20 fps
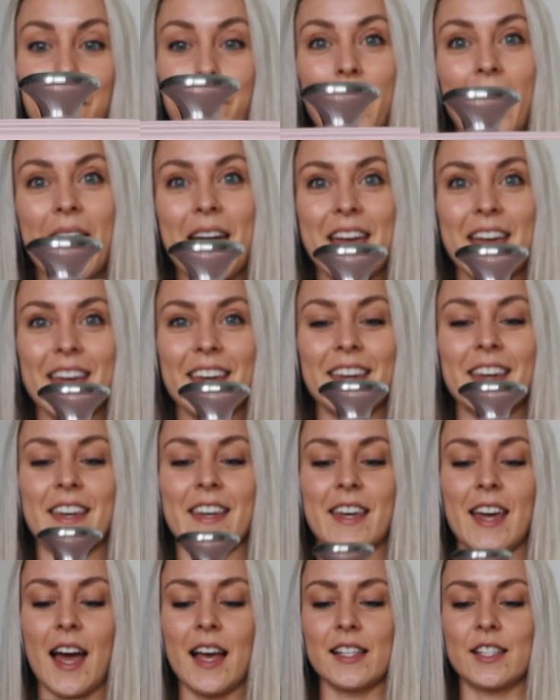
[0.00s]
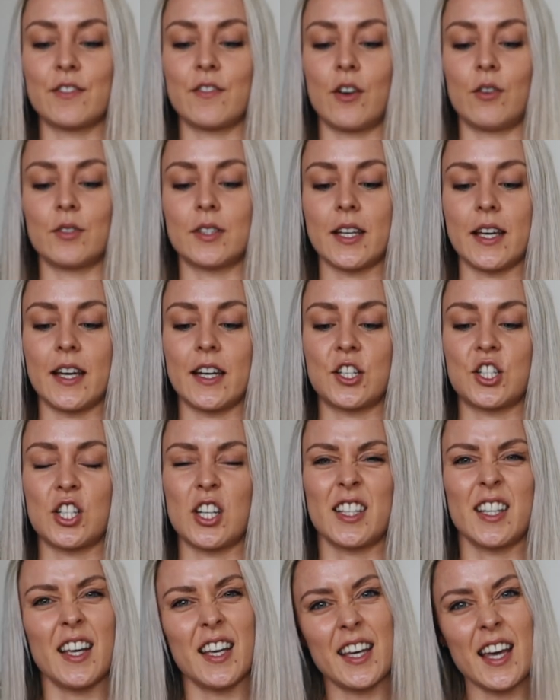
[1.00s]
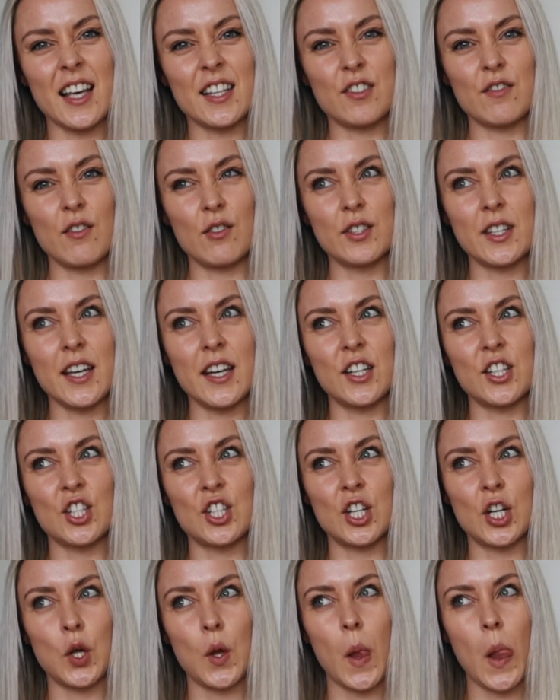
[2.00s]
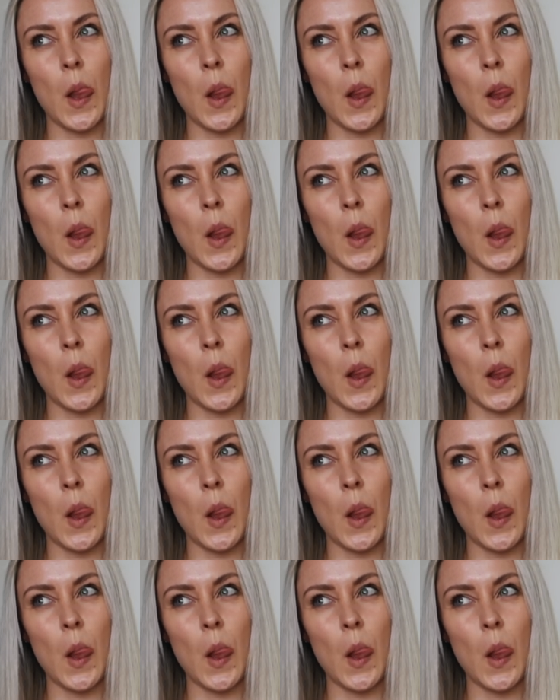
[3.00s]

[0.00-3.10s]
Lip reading: pink casserole dish. Is it a casserole dish?